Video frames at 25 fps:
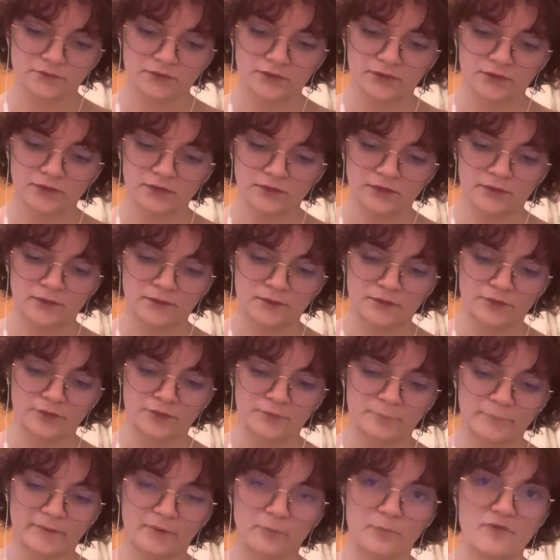
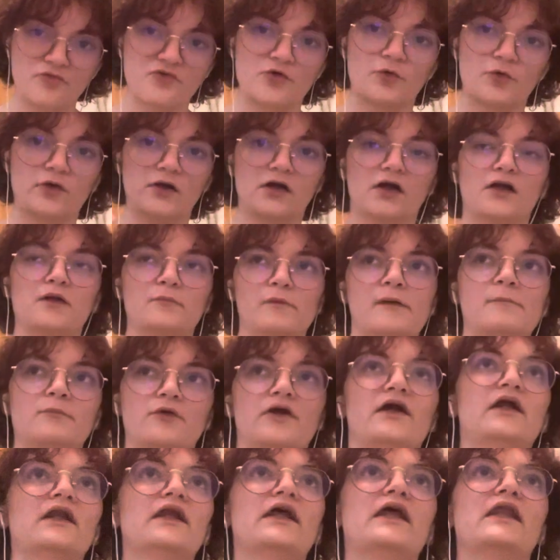about what's going on in my
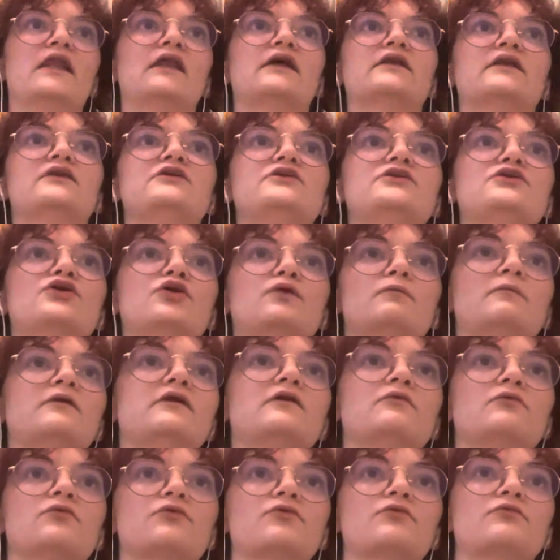brain and that nobody
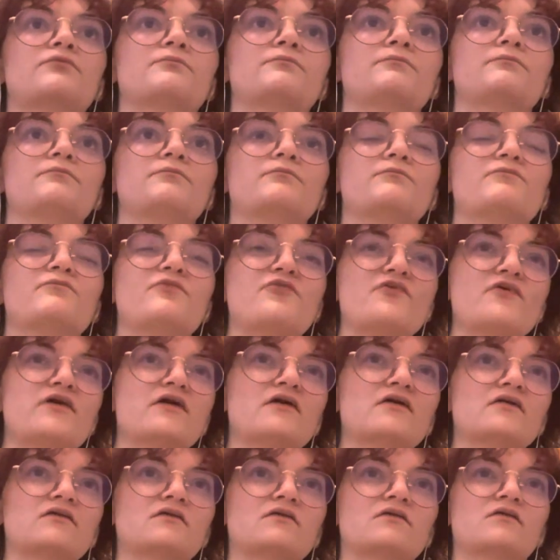will see
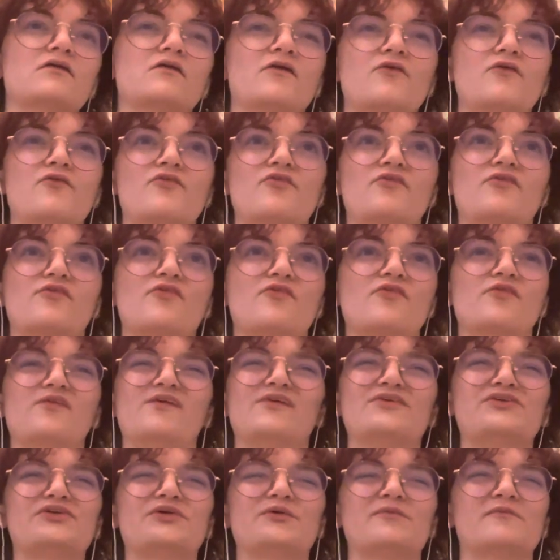it because it's
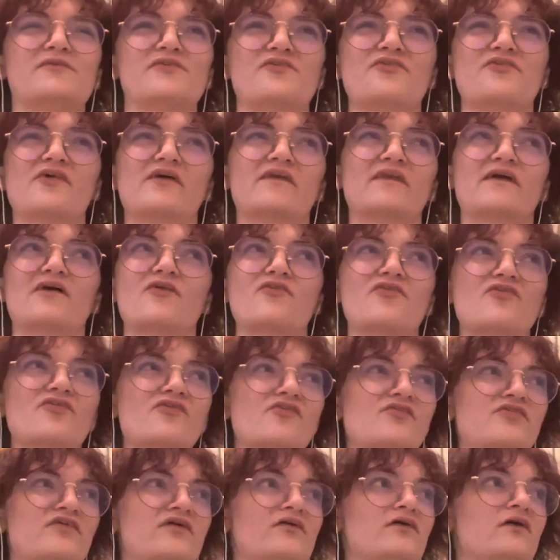YouTube and there's like thousands
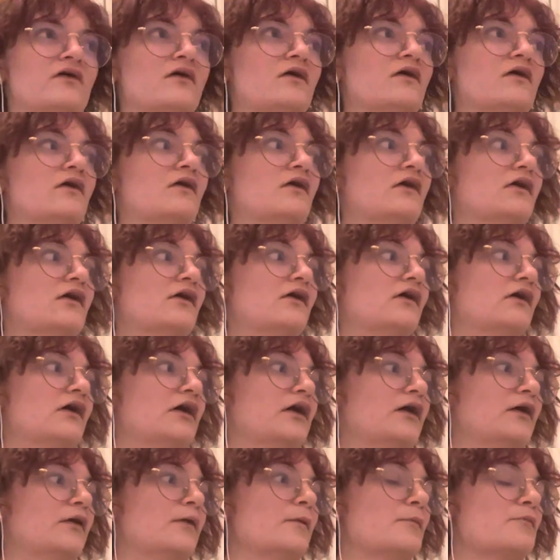of you.
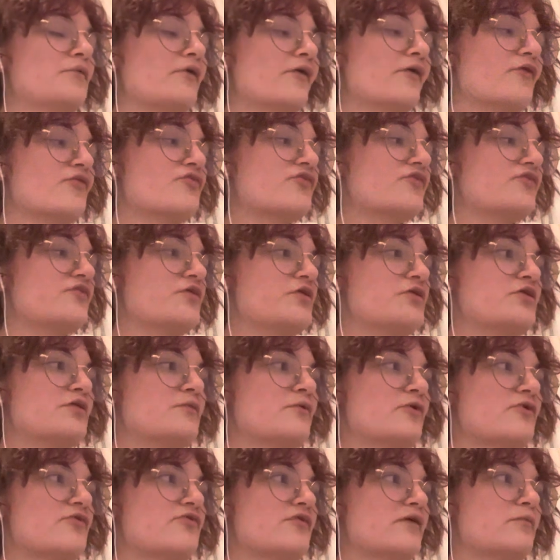Thousands of
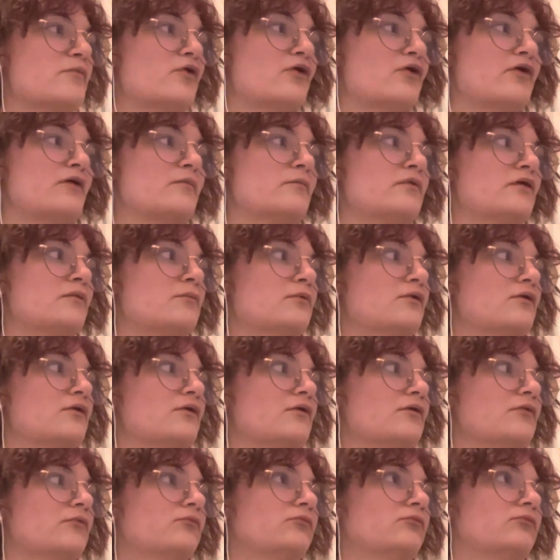YouTubers, 8 billion
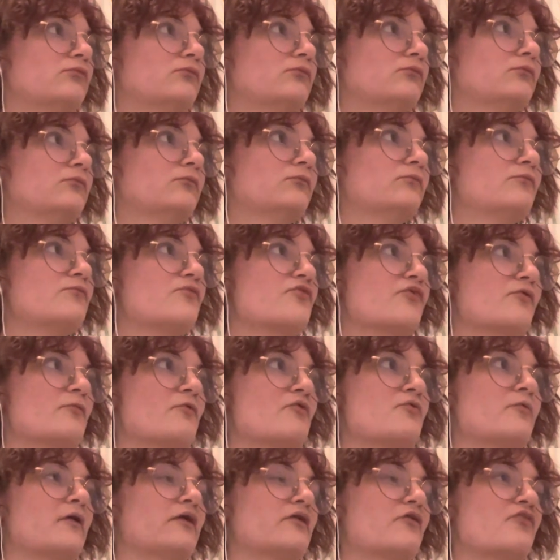people, someone's
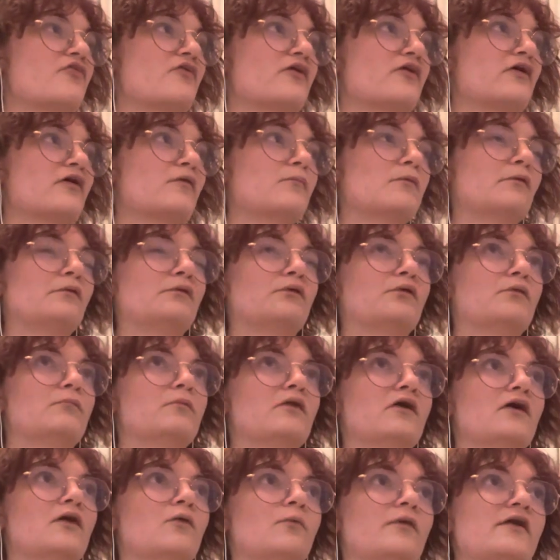bound to see it, blah, blah,
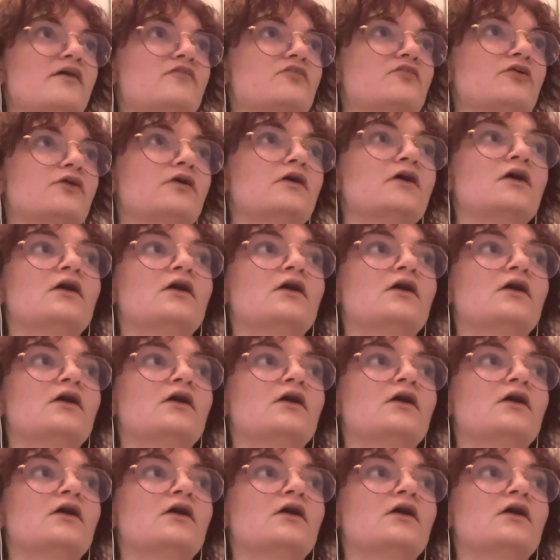blah, whatever.